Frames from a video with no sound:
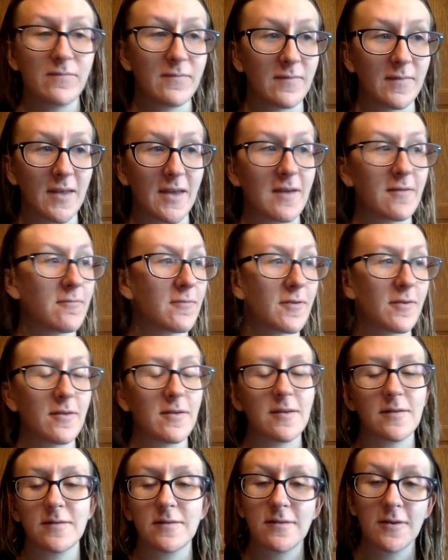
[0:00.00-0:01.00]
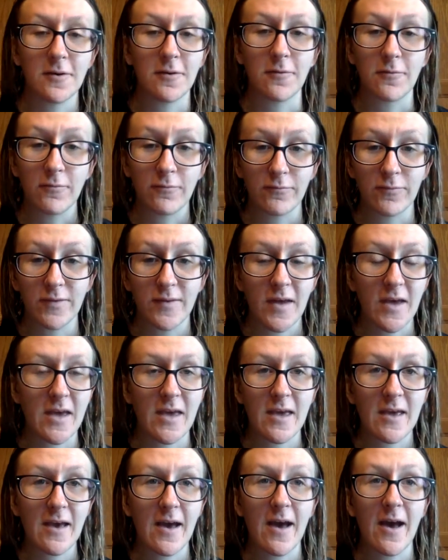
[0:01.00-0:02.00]
like one of the stones that
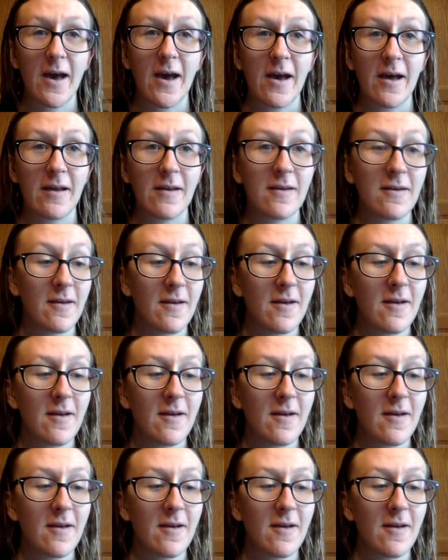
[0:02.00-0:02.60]
he had,